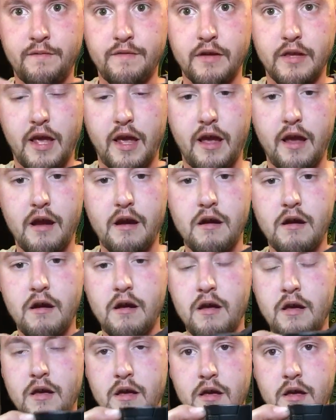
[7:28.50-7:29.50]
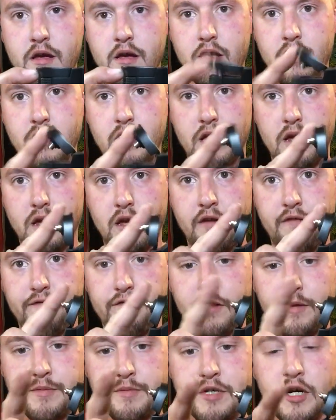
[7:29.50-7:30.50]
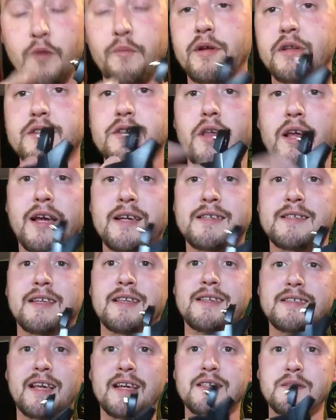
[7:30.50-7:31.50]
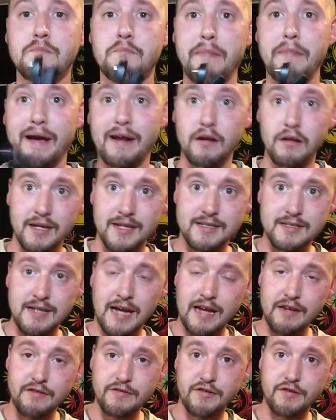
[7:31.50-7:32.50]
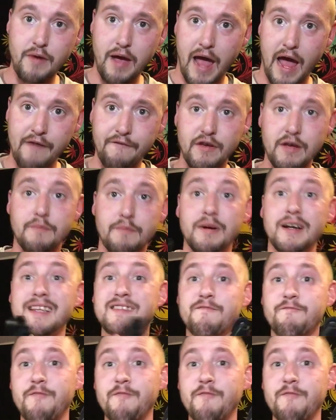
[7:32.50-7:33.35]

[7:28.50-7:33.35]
for the air. It flips open. So like I said, this thing's metal. It's not too heavy, but it's